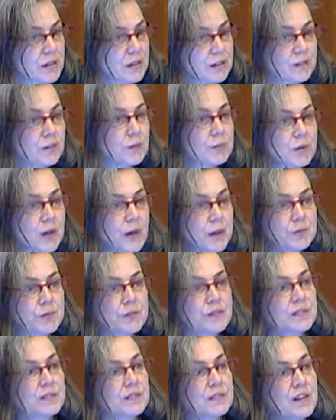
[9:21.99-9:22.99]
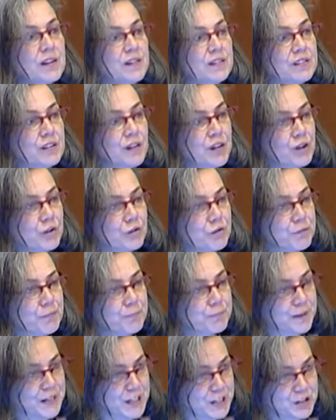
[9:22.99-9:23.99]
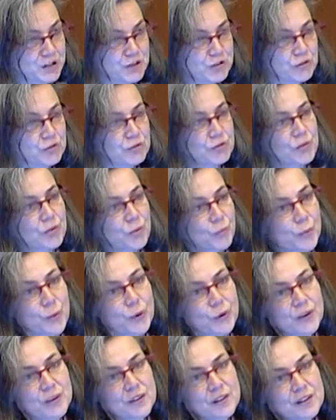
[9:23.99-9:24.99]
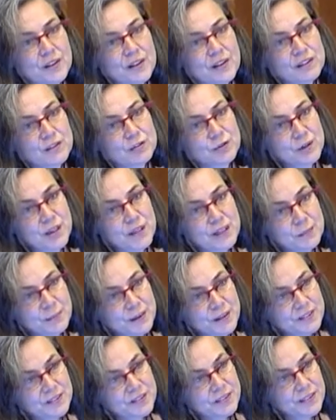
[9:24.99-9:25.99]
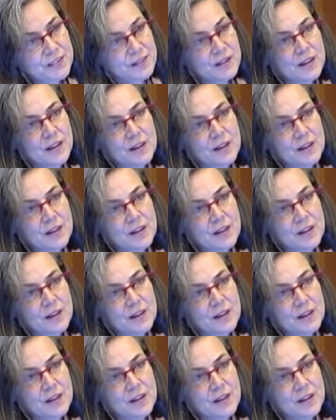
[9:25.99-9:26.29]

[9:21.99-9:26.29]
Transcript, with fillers: Uh, sometimes it's, it's a lot of patient work, as you can imagine.